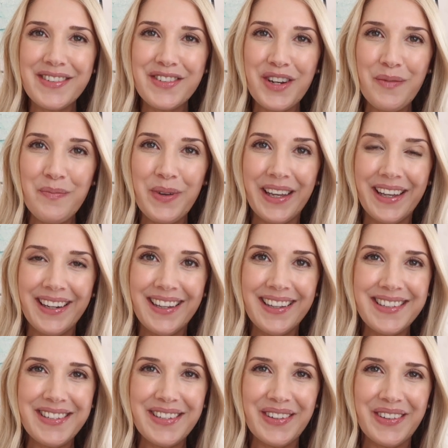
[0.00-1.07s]
jump in
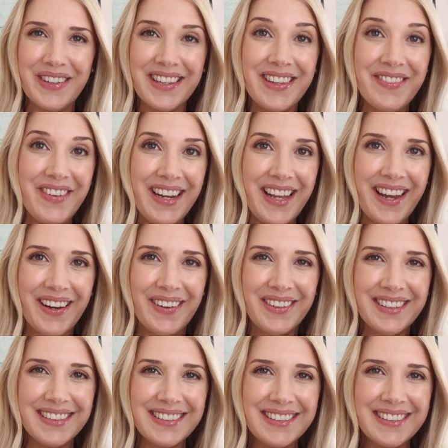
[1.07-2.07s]
to the video.